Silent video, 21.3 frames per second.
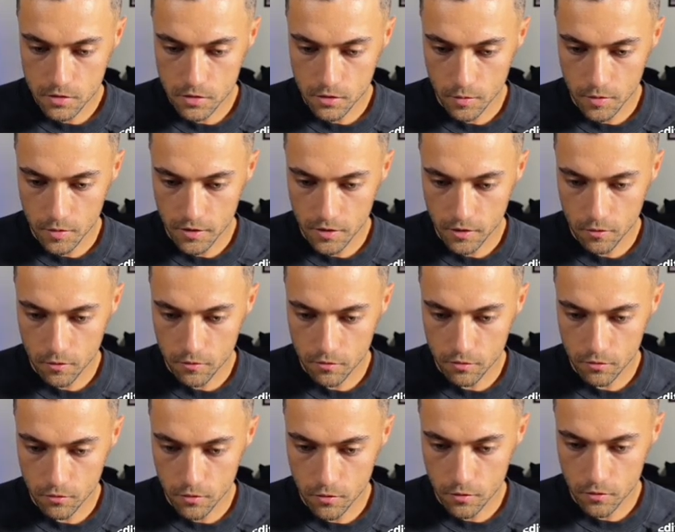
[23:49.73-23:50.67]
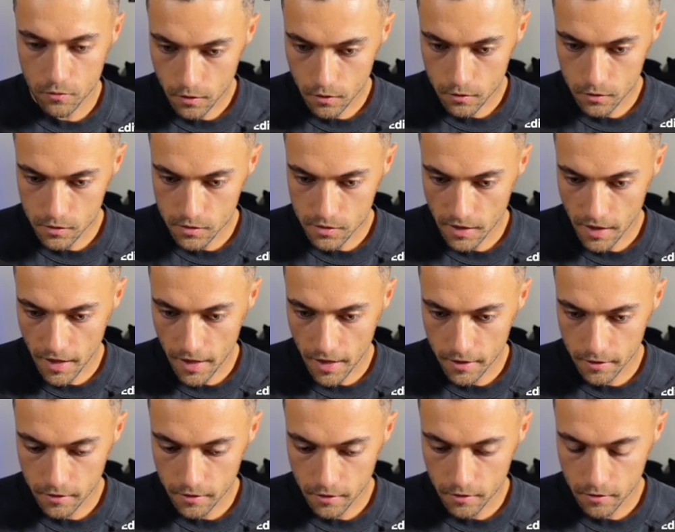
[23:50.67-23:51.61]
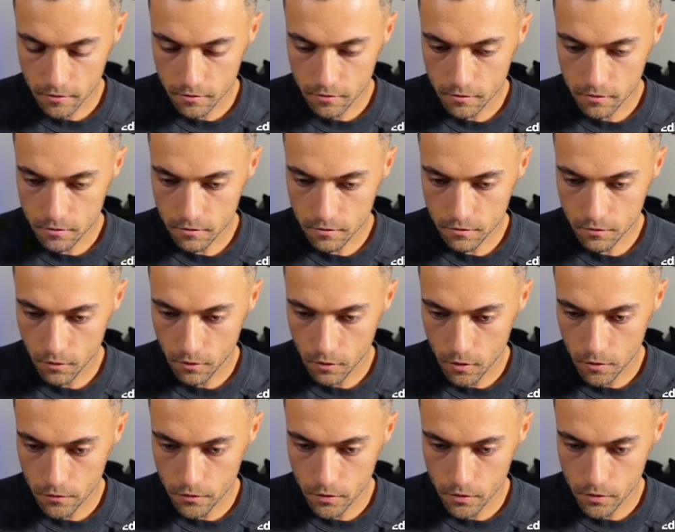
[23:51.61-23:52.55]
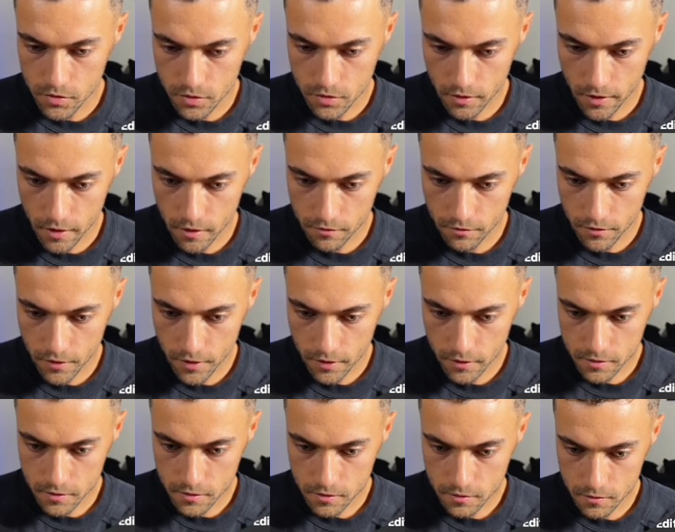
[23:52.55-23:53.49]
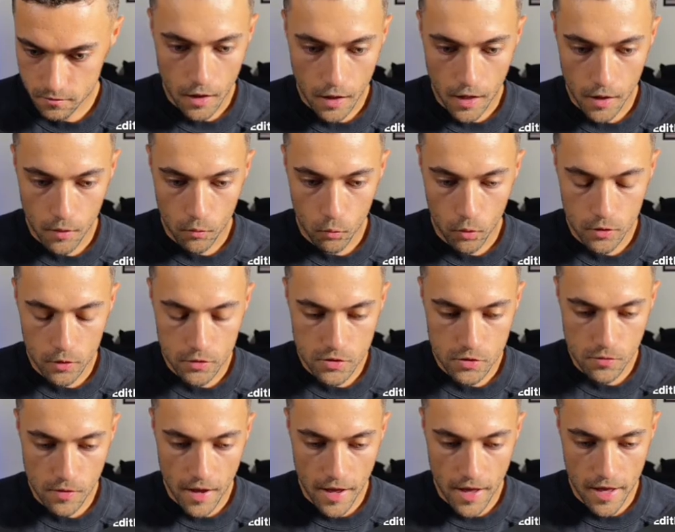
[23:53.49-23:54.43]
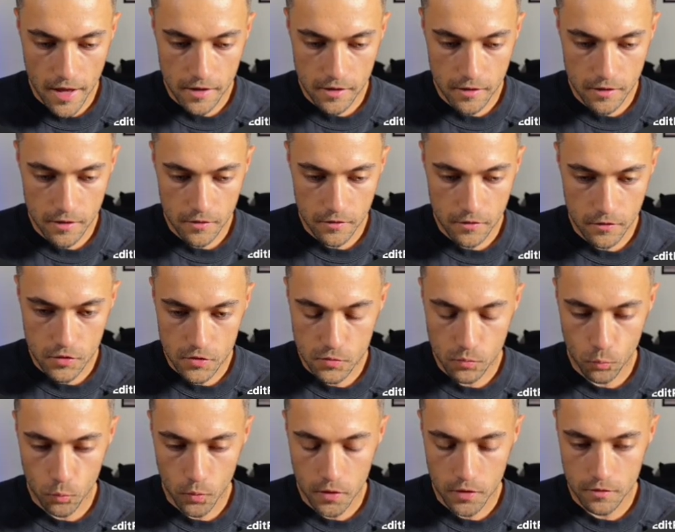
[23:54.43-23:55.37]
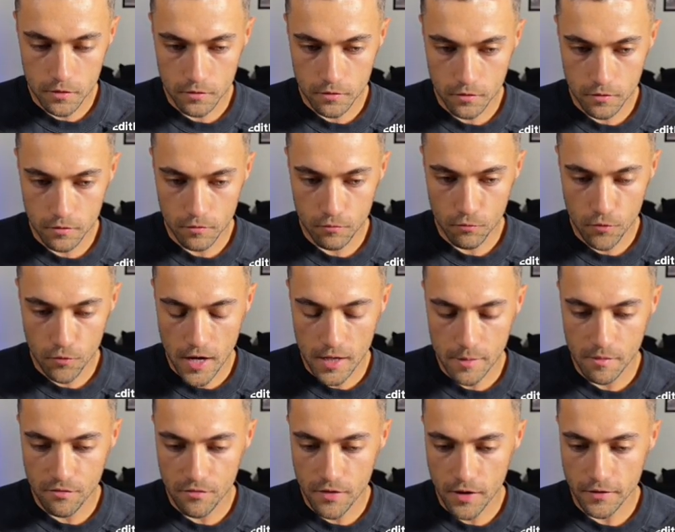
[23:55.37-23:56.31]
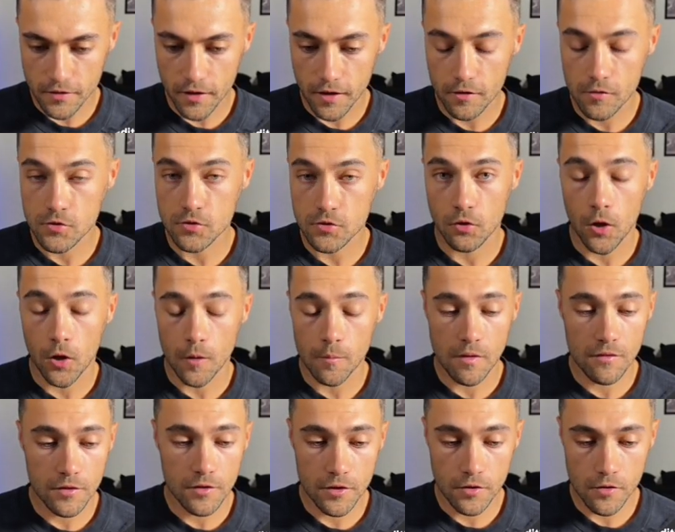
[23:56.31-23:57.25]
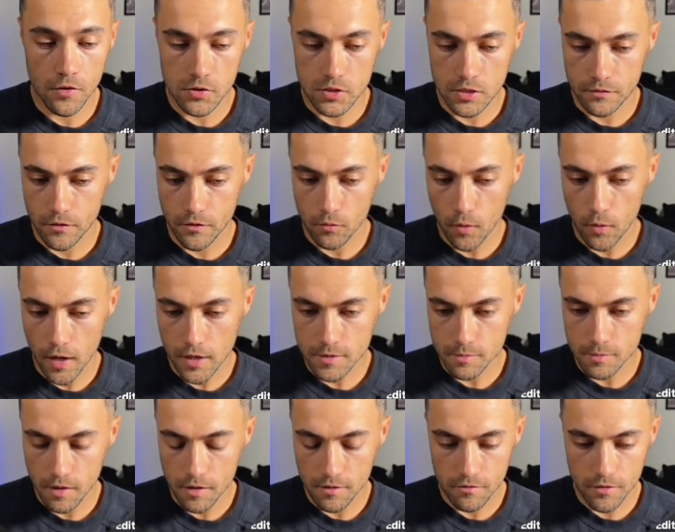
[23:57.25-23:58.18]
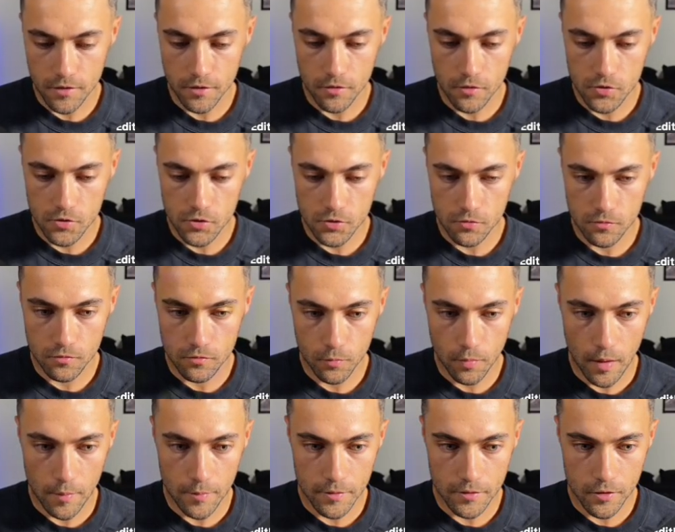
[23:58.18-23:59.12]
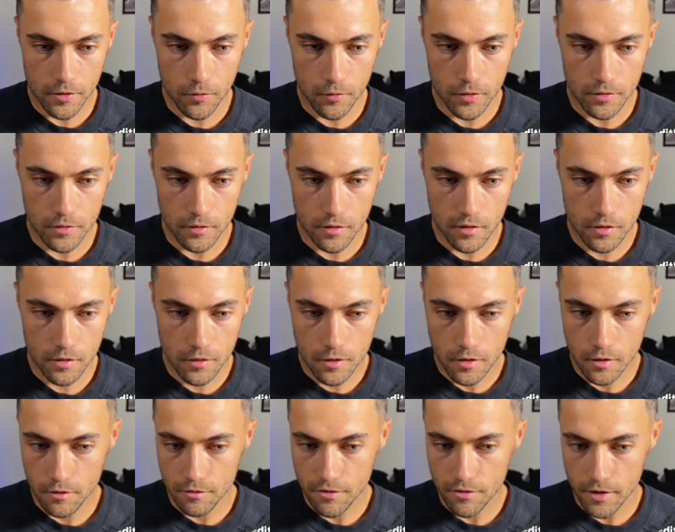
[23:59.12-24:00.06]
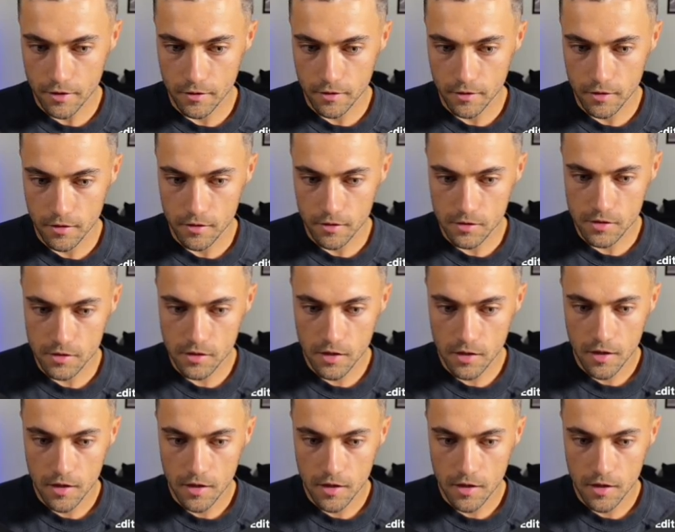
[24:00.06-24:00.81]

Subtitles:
So I'm gonna go through and just add it in for all of those glare effects. I want to add in this one random effect that I use in all my videos. If you watch my videos, you probably know what effect it is.